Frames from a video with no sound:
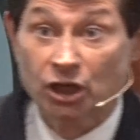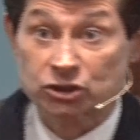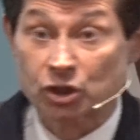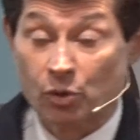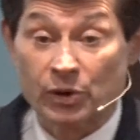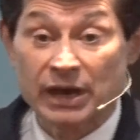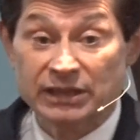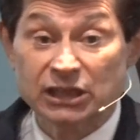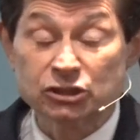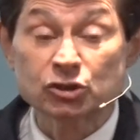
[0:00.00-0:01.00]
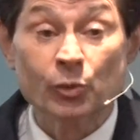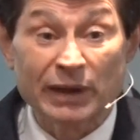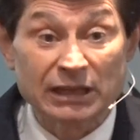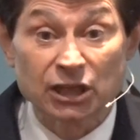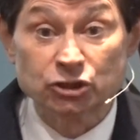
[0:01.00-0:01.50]
So this New
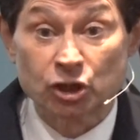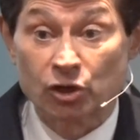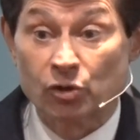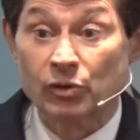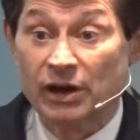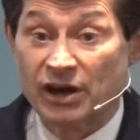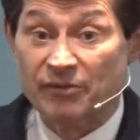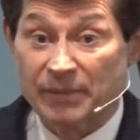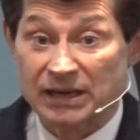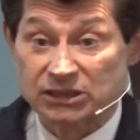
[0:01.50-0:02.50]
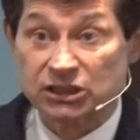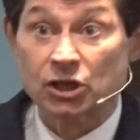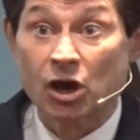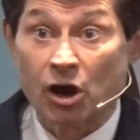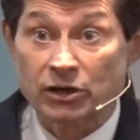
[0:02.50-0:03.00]
England Journal of
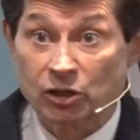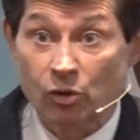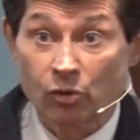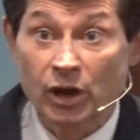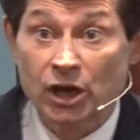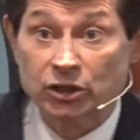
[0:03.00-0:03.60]
Medicine article,